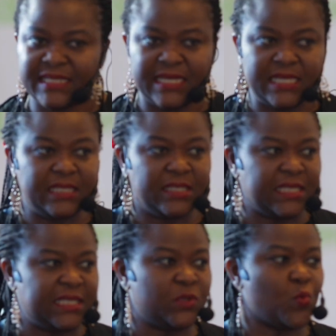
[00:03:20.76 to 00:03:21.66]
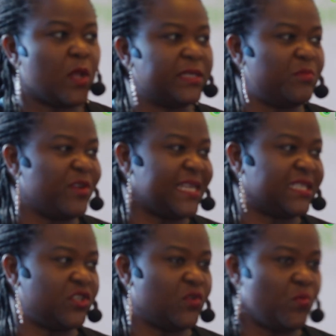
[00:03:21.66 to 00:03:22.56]
This is World
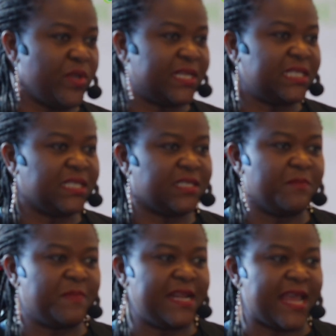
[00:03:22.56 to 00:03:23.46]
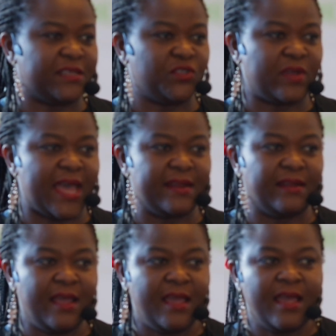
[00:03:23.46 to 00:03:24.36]
Immunization Week. This is something that you
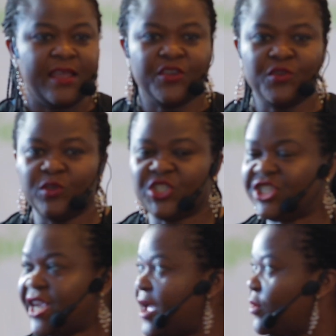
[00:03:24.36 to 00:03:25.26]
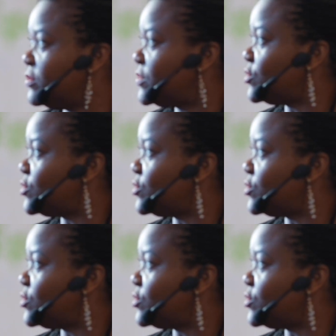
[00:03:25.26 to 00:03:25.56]
can, share on